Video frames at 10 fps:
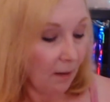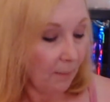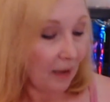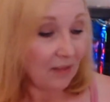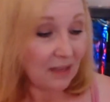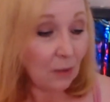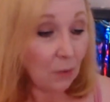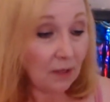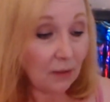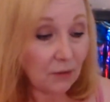I think what
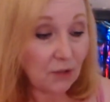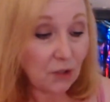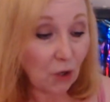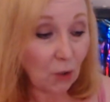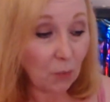I'll start with